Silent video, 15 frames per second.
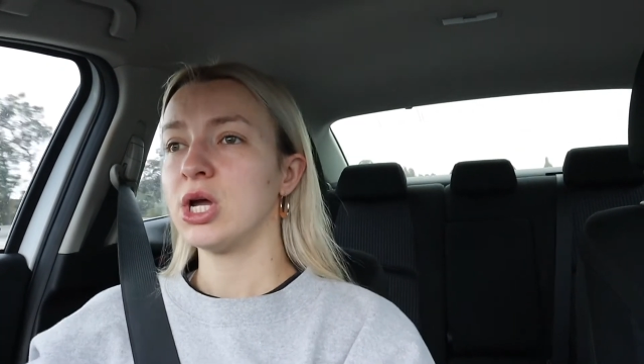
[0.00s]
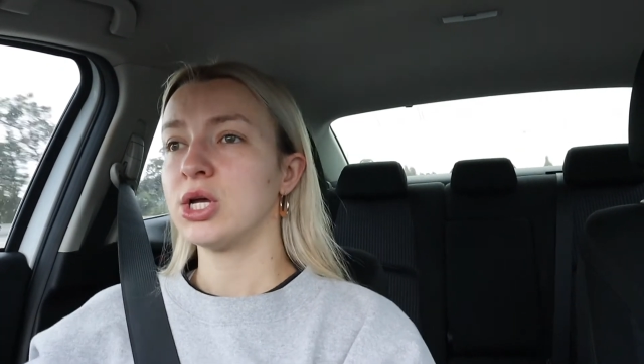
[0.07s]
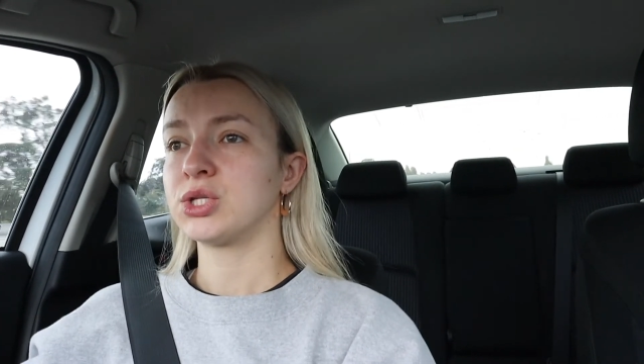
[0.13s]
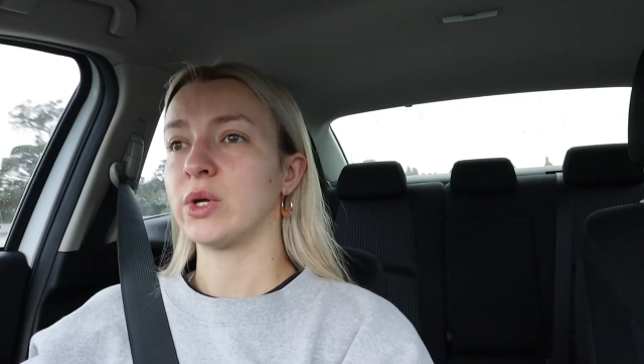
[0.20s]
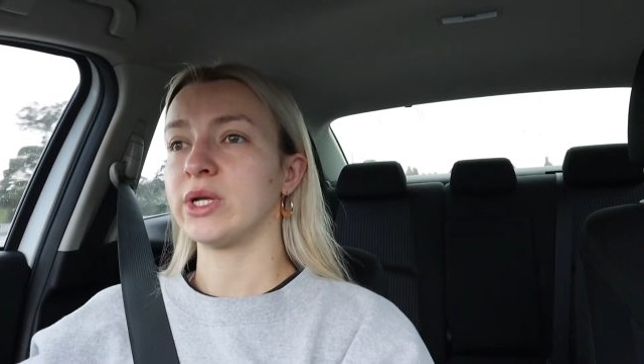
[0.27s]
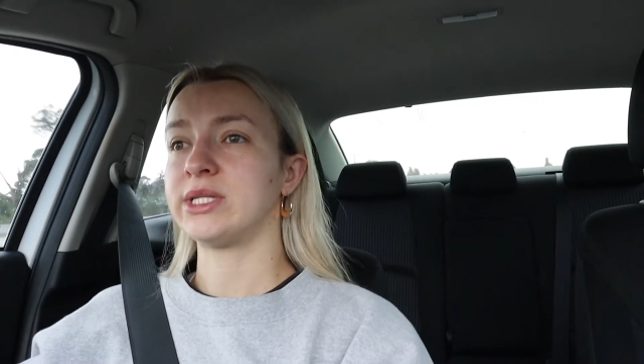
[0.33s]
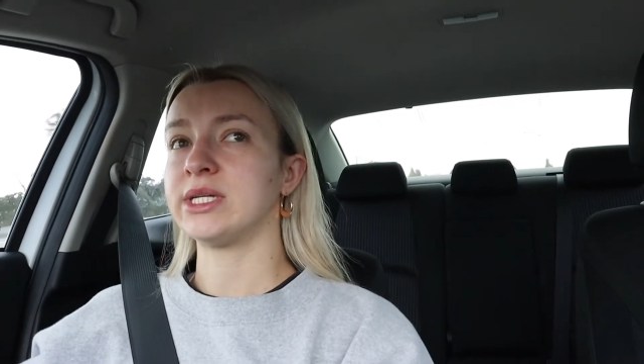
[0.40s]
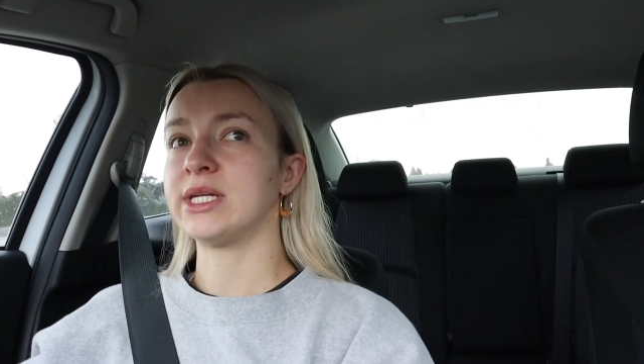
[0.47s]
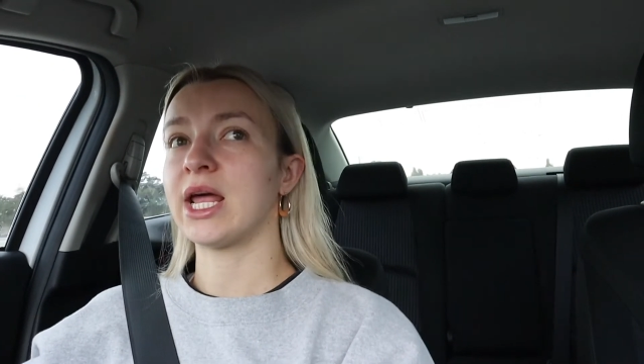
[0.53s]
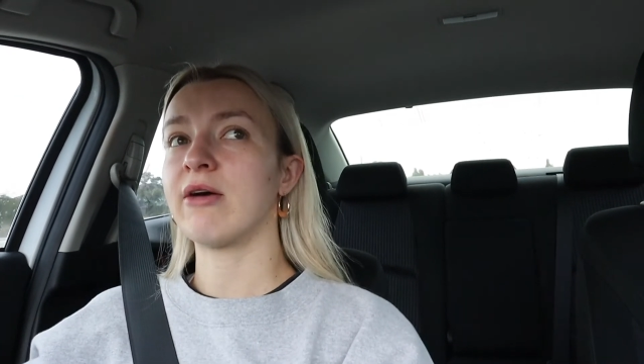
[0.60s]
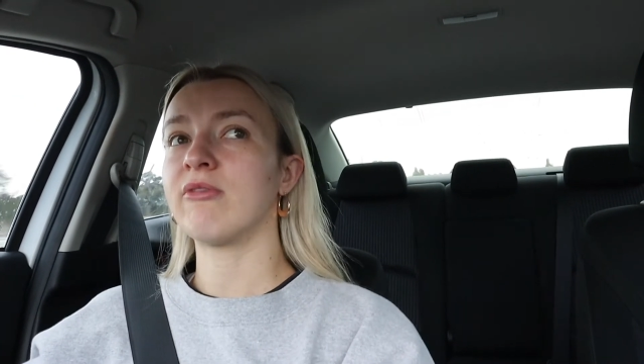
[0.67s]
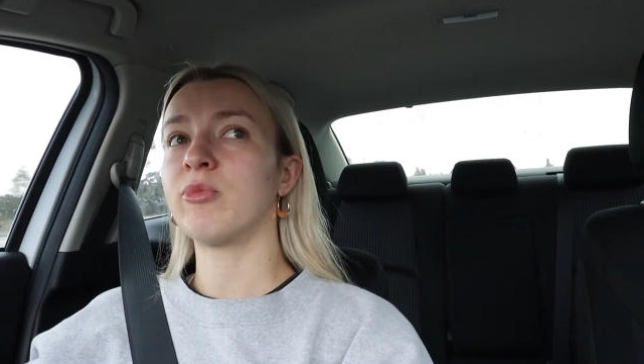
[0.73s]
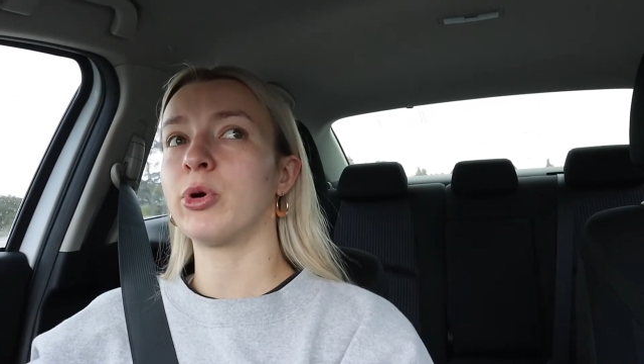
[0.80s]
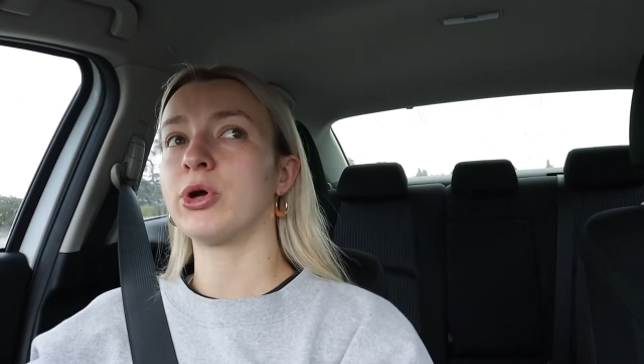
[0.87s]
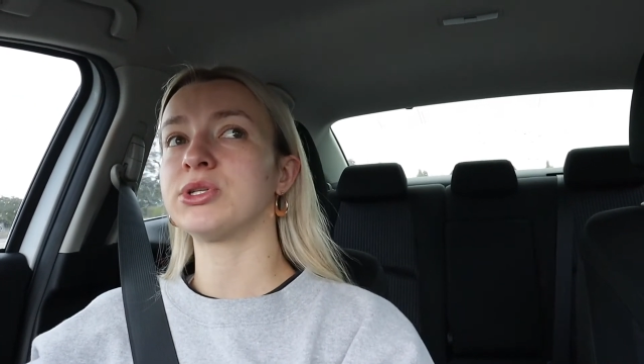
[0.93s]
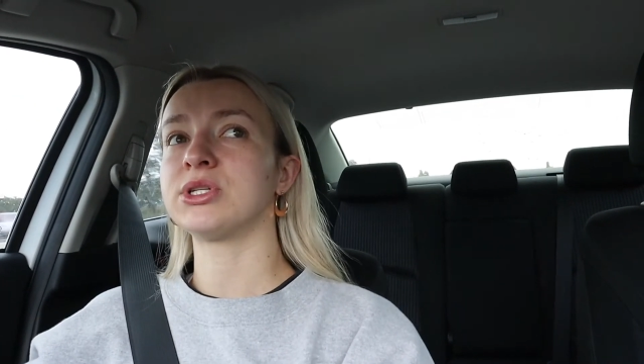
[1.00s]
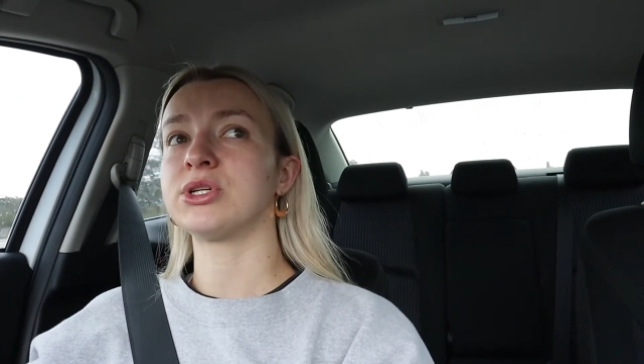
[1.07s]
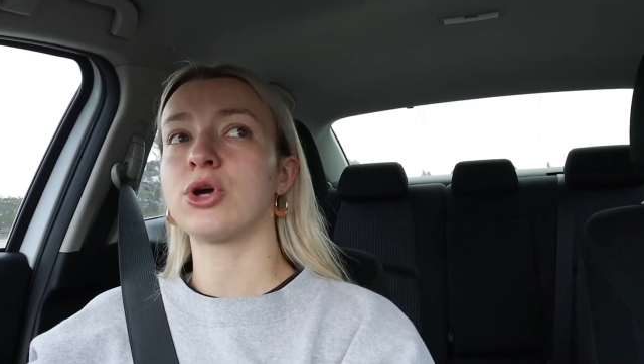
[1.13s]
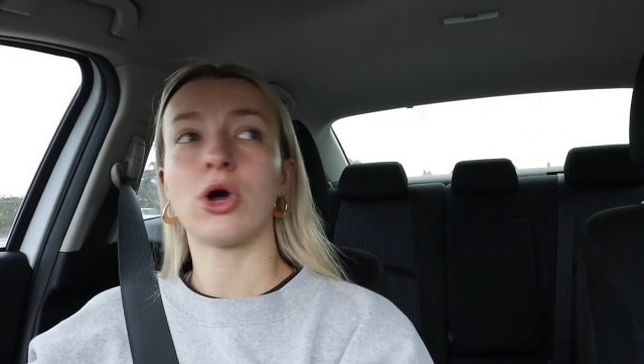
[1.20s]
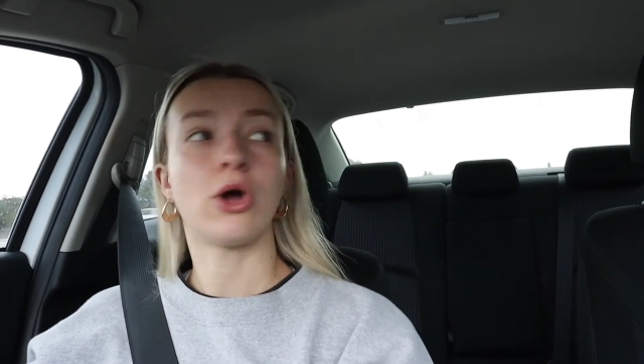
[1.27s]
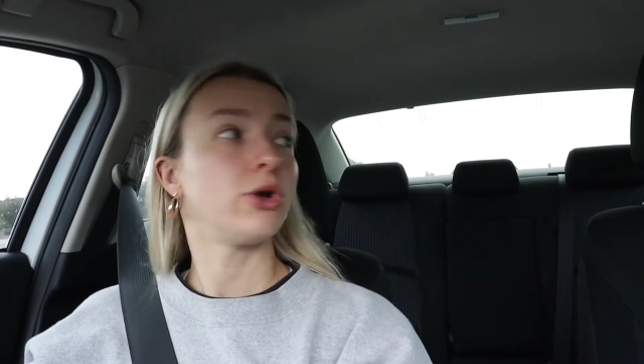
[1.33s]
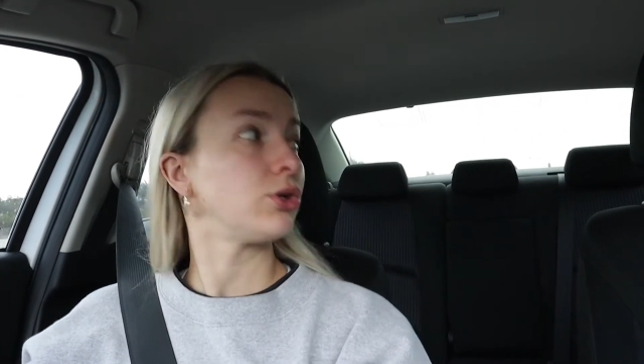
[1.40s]
So I did have a posing
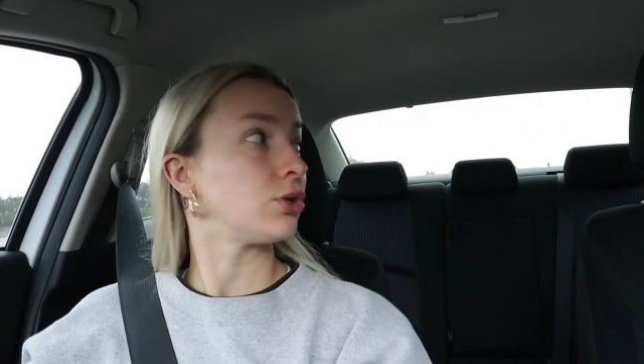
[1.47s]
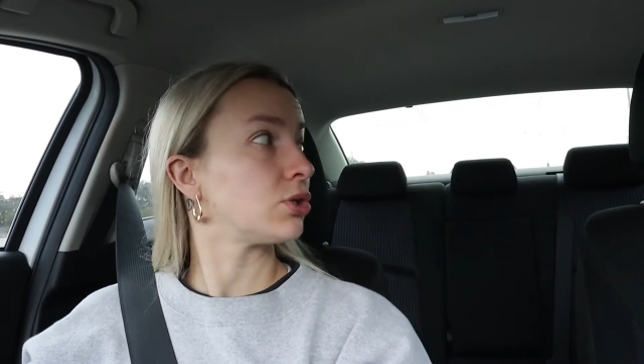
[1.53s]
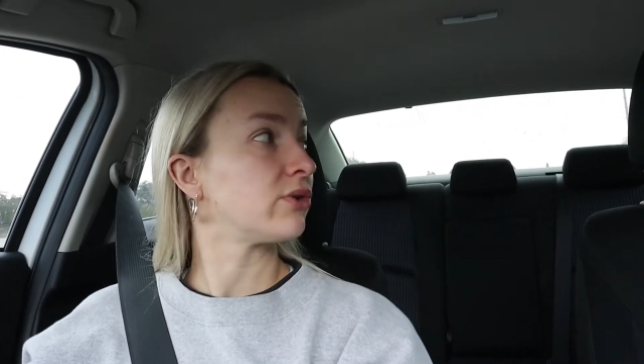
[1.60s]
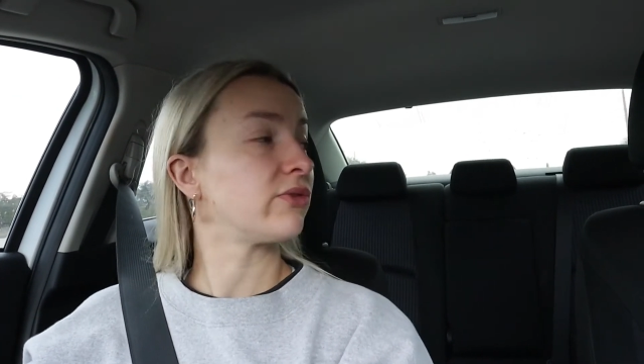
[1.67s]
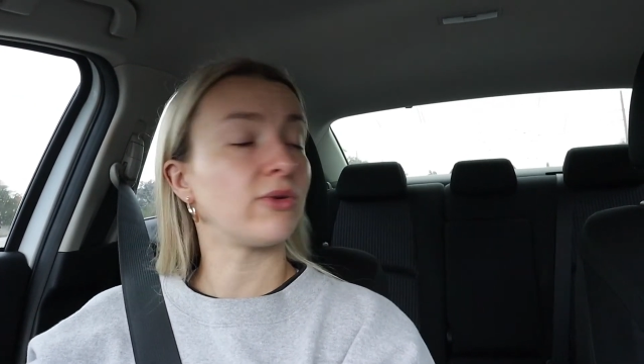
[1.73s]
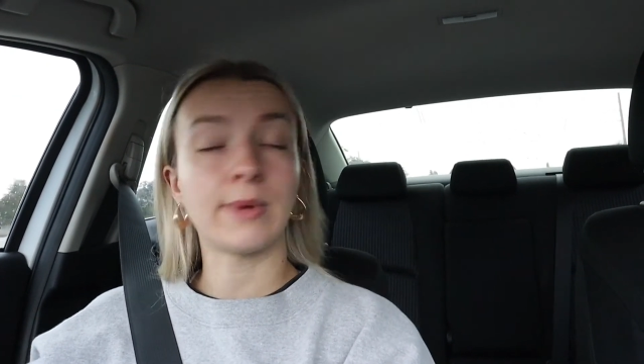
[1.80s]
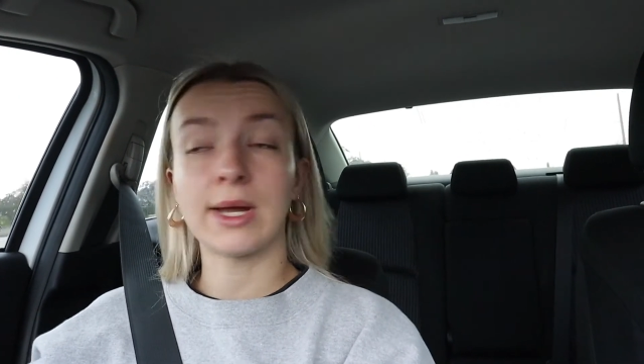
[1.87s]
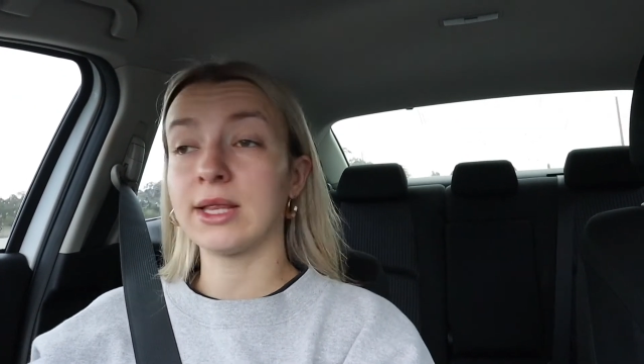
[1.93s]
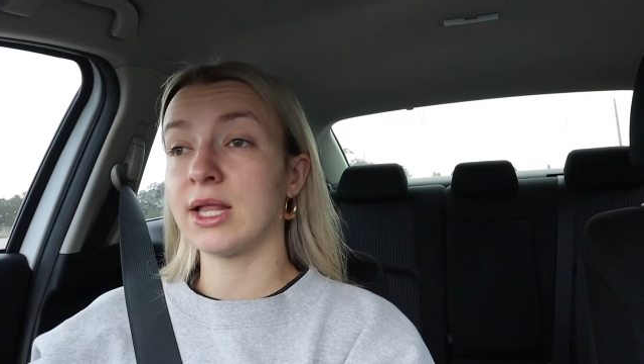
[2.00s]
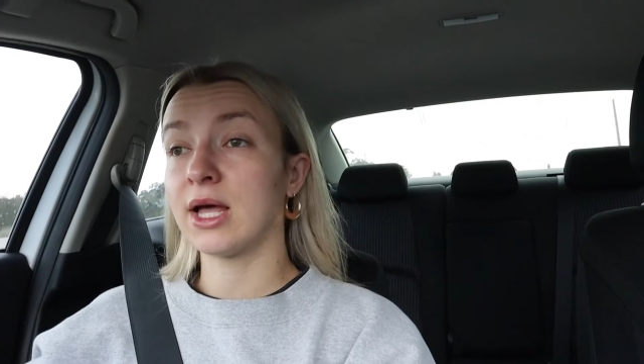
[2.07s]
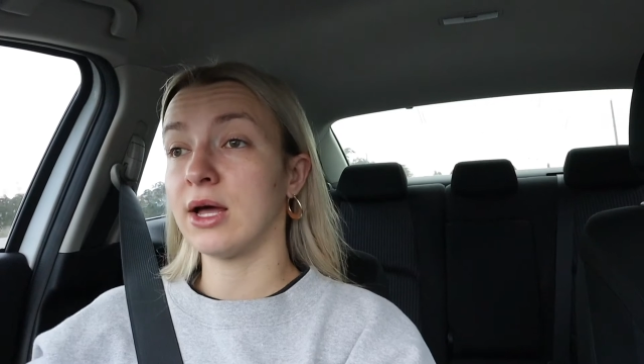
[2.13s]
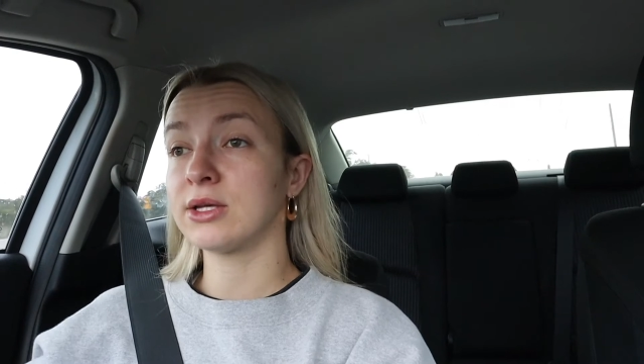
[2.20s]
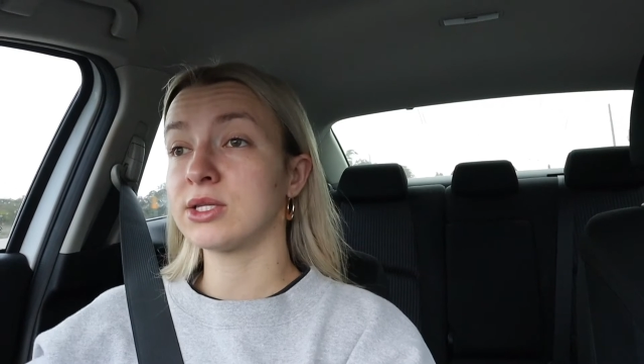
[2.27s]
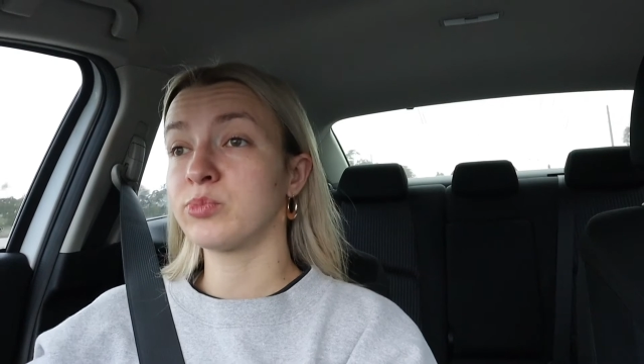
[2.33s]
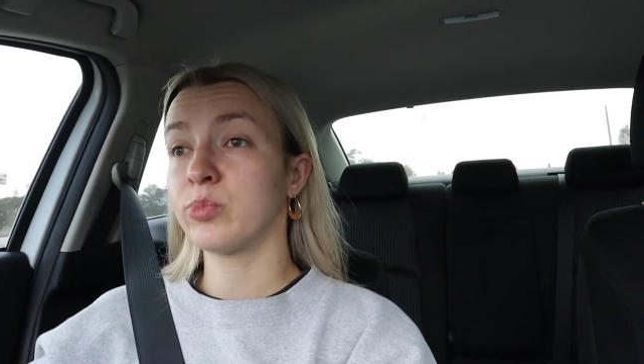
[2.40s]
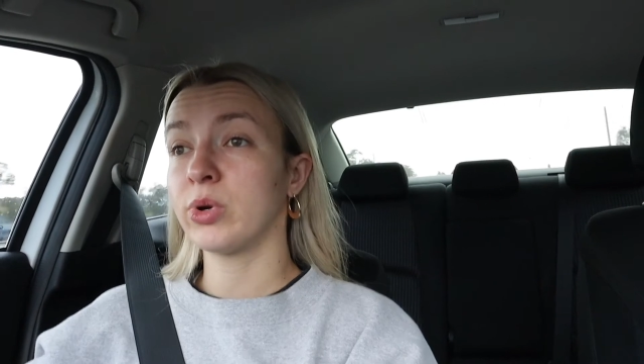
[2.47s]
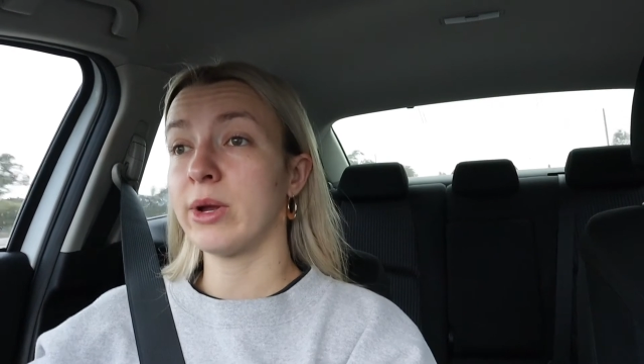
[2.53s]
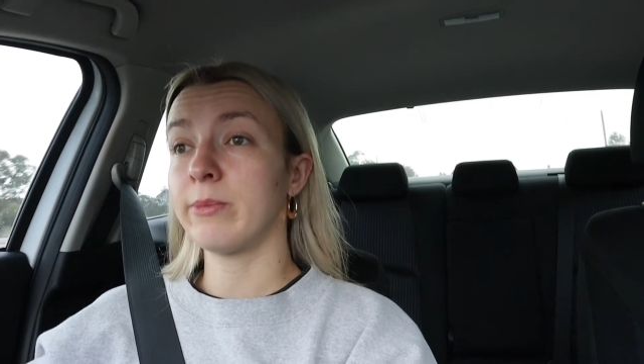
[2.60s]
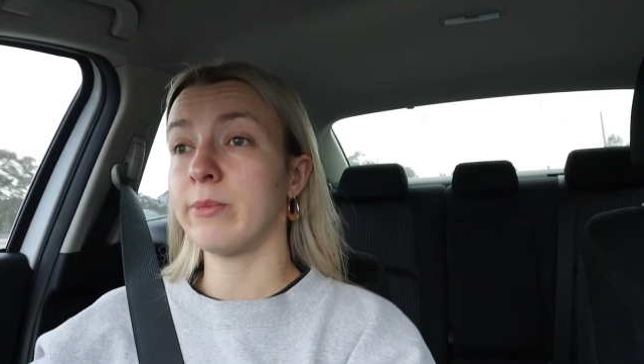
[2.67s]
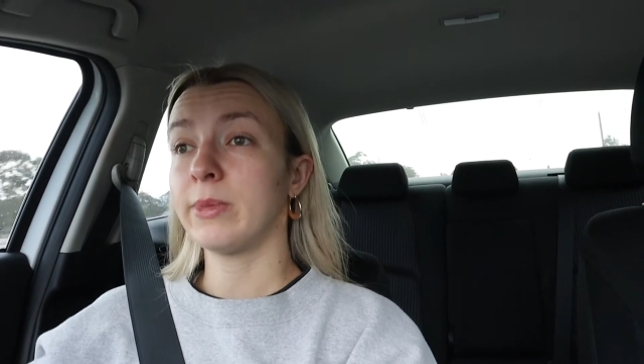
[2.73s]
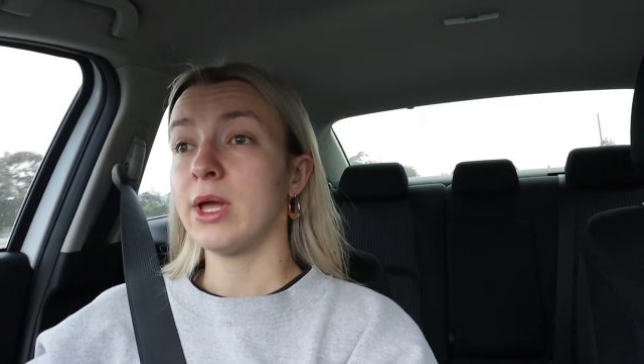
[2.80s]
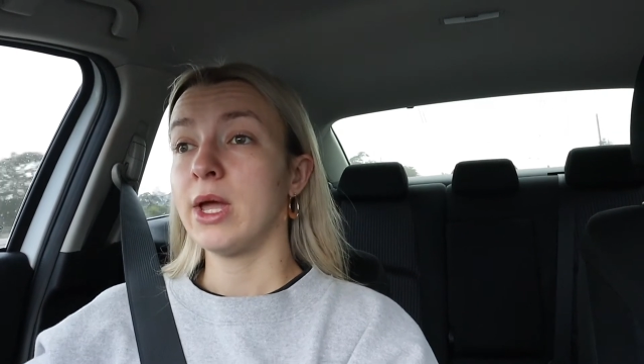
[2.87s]
coach for my last prep,